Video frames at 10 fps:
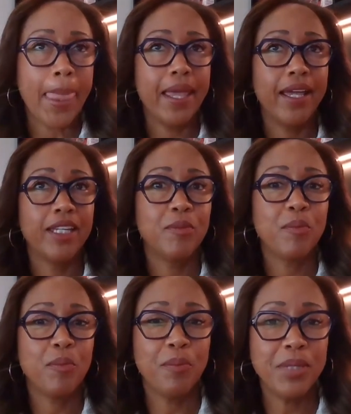And
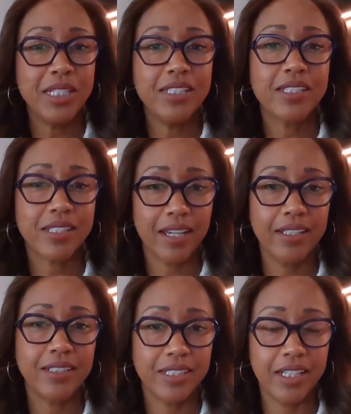me
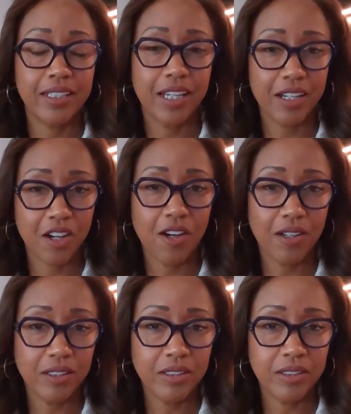deciding to take that
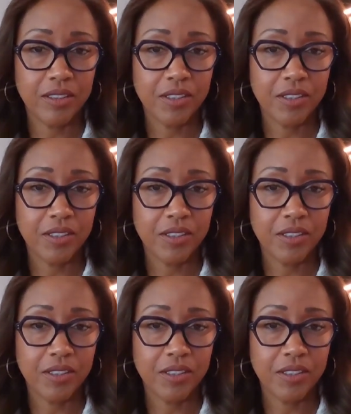call,